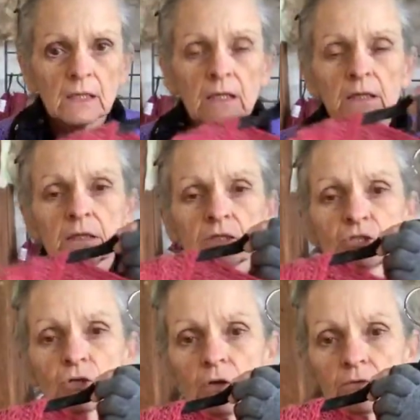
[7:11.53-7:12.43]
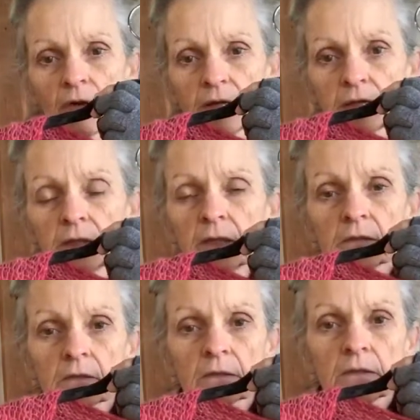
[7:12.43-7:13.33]
this shawl right
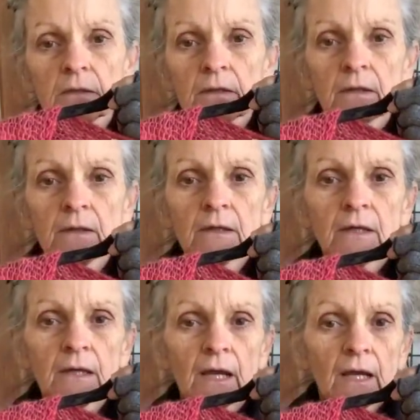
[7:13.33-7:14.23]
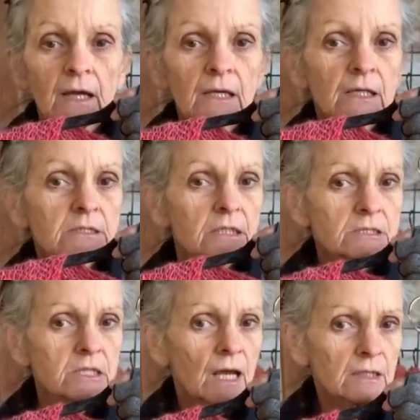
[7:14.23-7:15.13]
here is
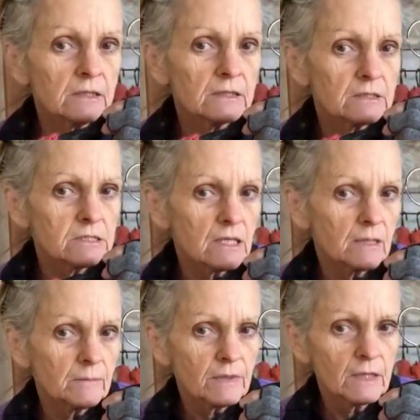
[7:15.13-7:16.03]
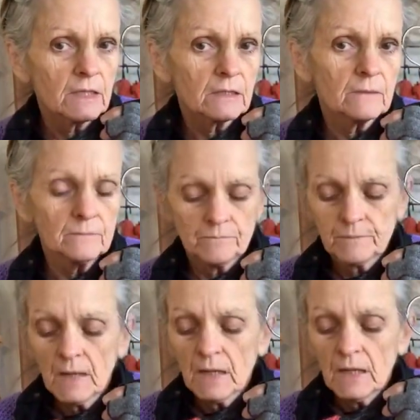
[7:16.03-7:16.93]
exactly the same thing,
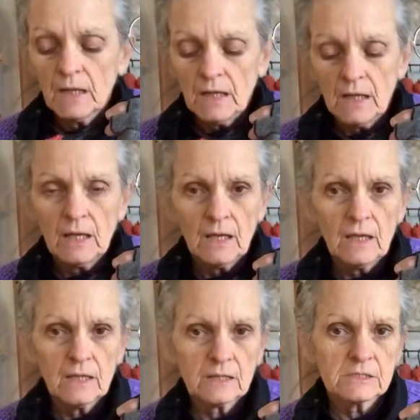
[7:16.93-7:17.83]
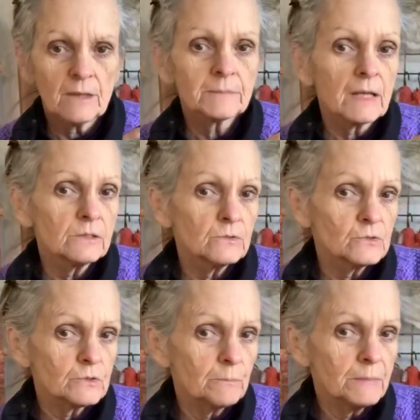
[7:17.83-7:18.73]
except I
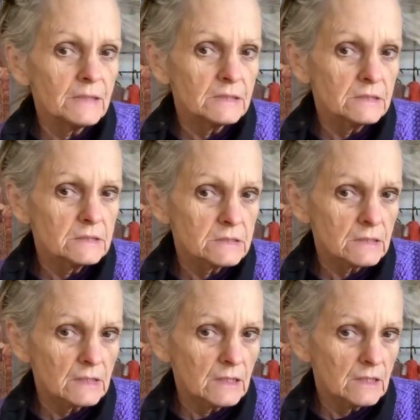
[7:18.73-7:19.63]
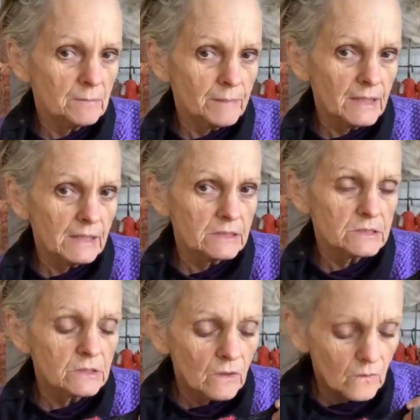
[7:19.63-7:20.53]
used beads in place.
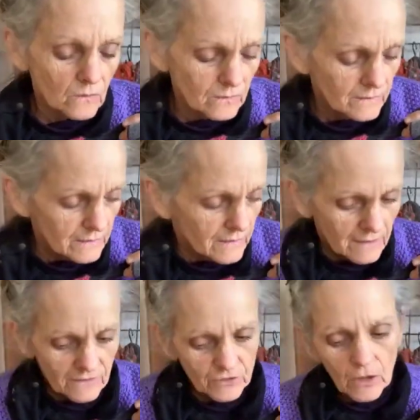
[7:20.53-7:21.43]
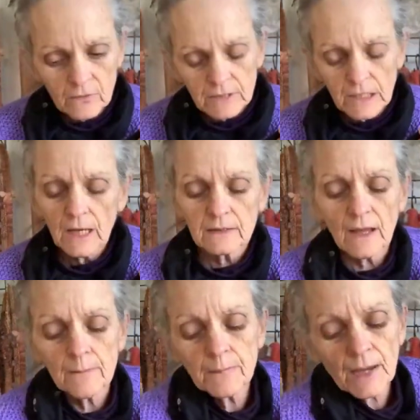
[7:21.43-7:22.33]
So if you already had
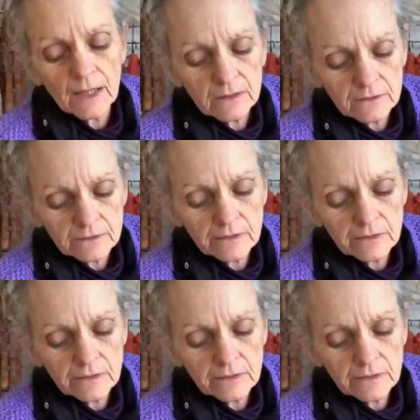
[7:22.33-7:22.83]
that pattern,